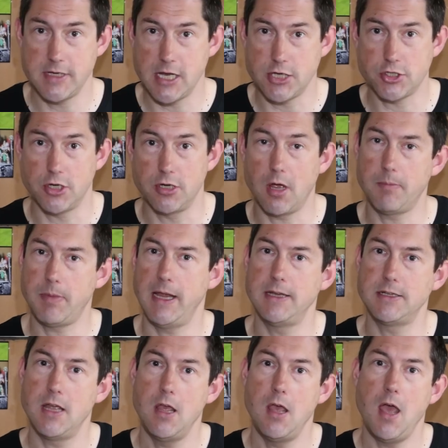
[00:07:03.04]
edition. I
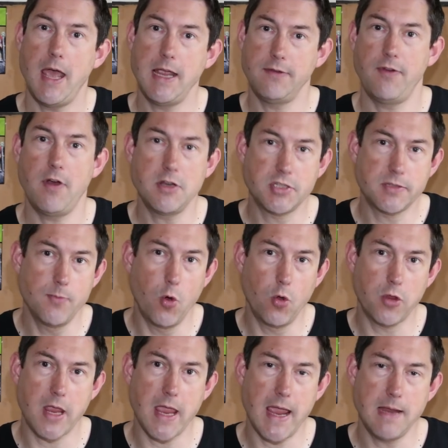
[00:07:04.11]
played a very
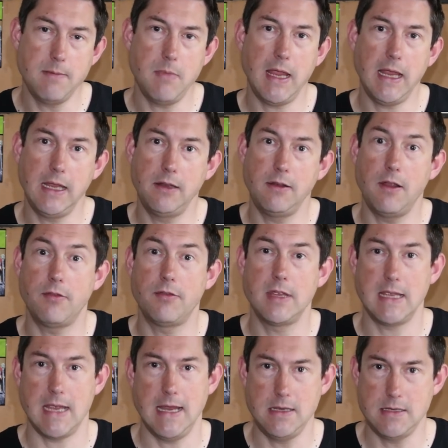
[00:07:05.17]
small game in
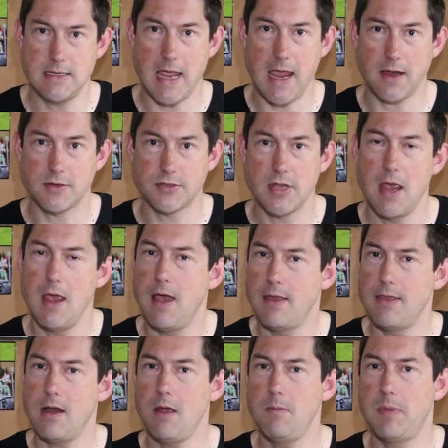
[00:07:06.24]
the Index,
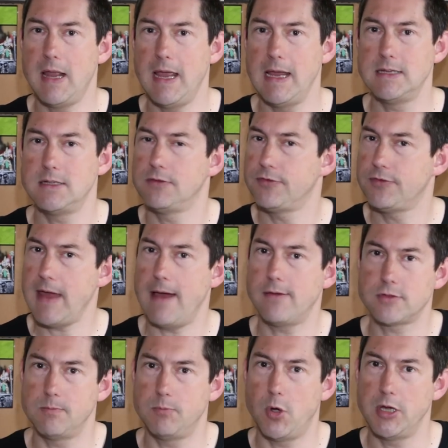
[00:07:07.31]
and then I played a
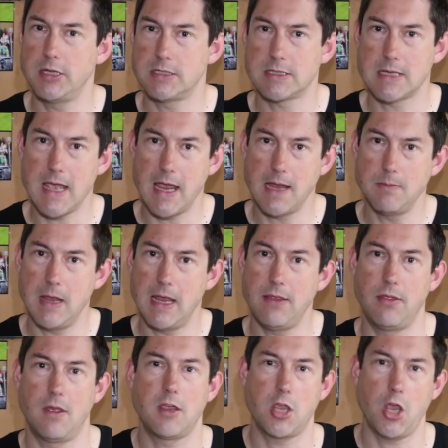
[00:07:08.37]
1000 points game in the